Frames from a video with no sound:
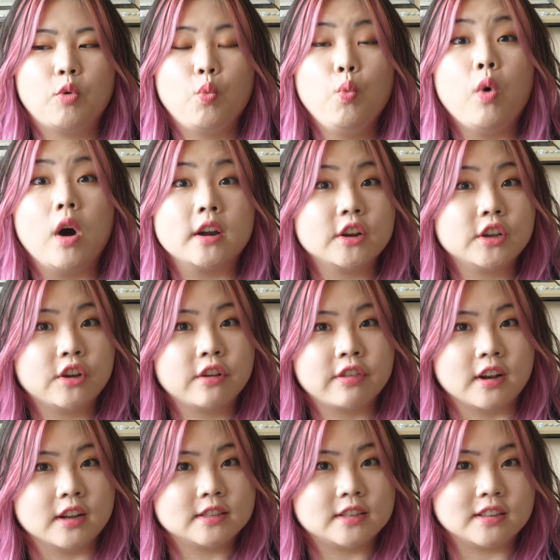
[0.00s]
What are your
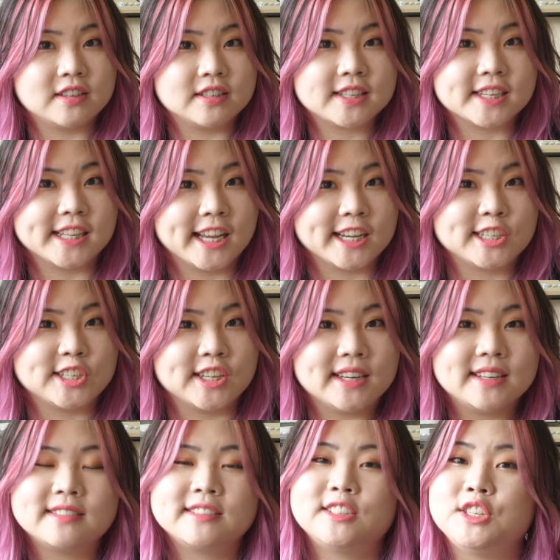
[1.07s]
thoughts on this
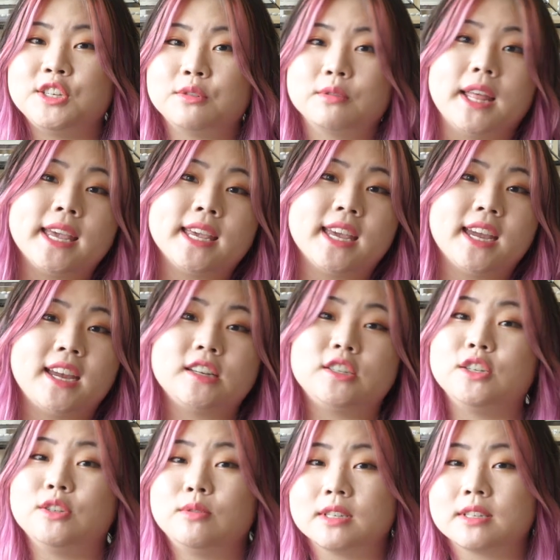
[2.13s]
collection? Do you like it?
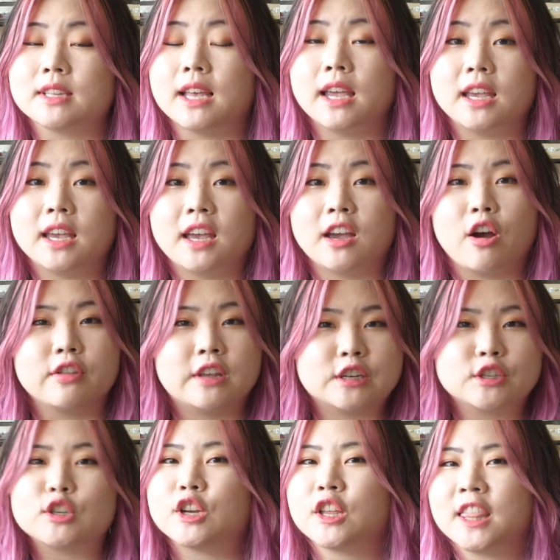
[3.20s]
Do you dislike it? Are there
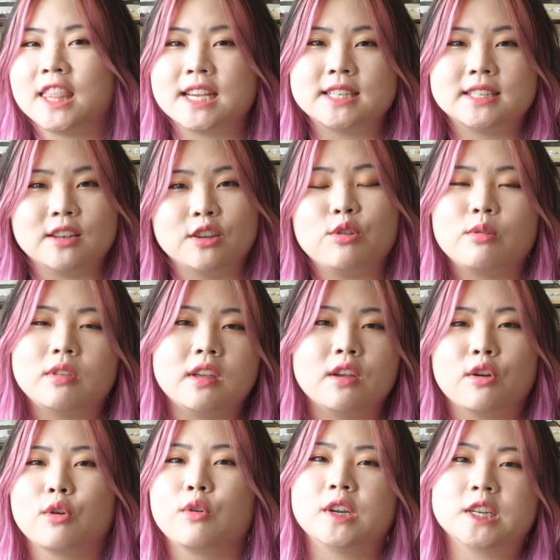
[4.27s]
certain things that you
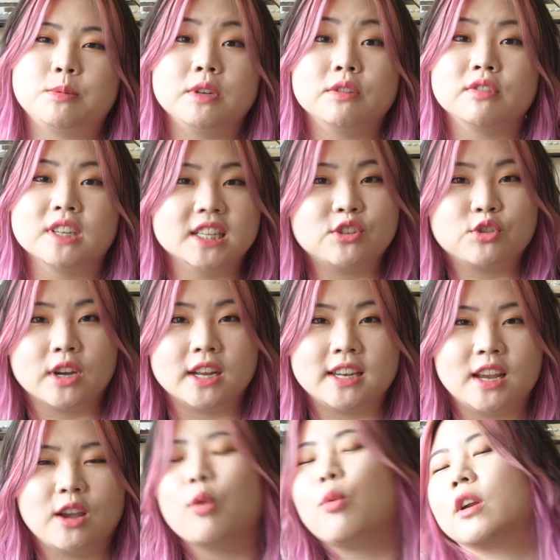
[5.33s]
think are going to be really
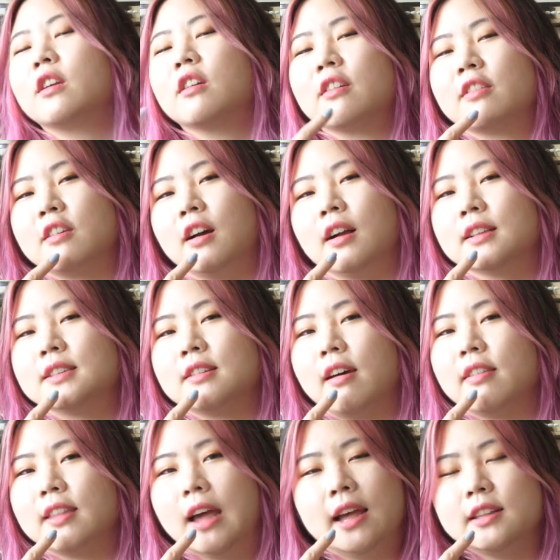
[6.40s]
trendy? What are your thoughts
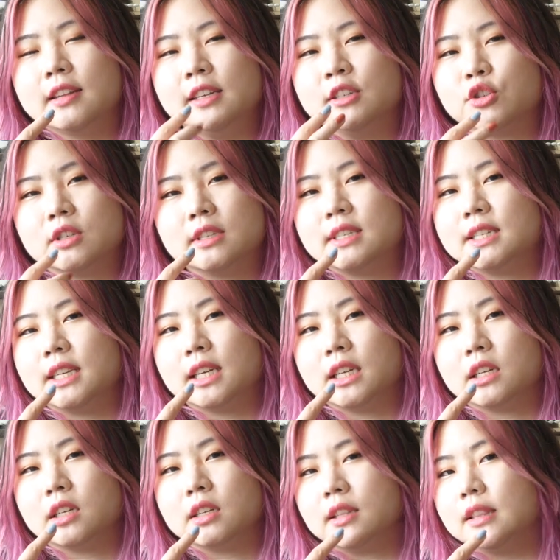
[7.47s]
on that
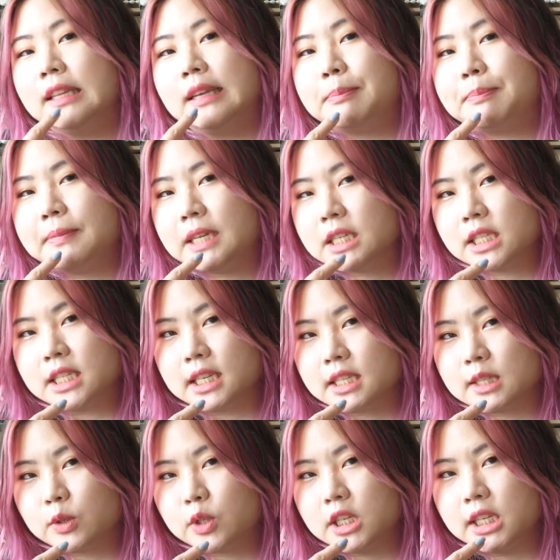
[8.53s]
interesting lip
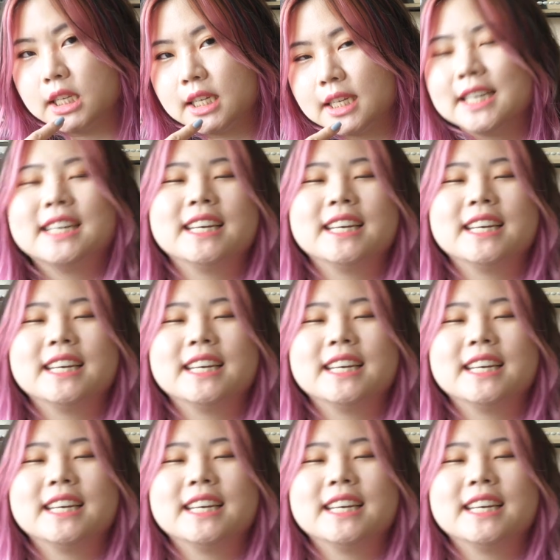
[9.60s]
accessory?